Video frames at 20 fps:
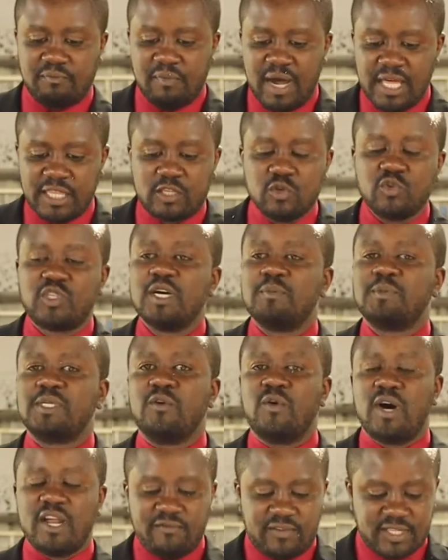Matthew
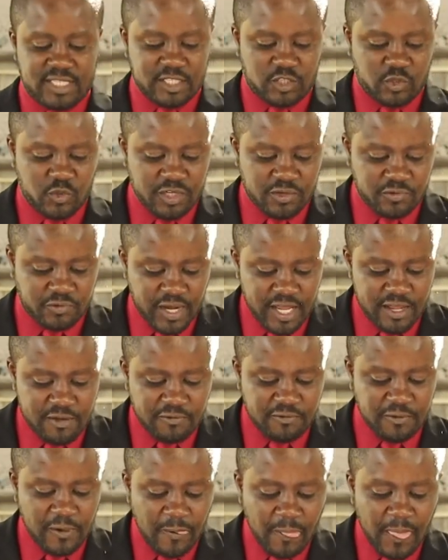chapter 1, verses
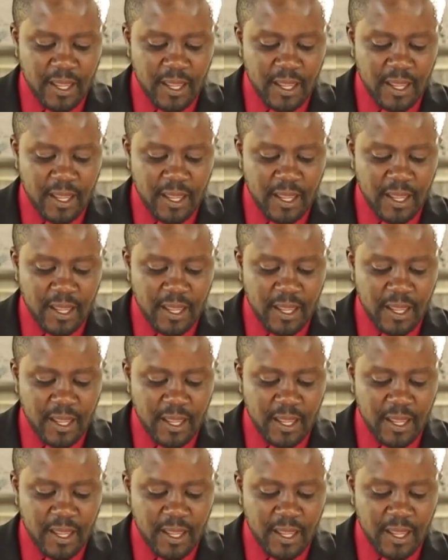25,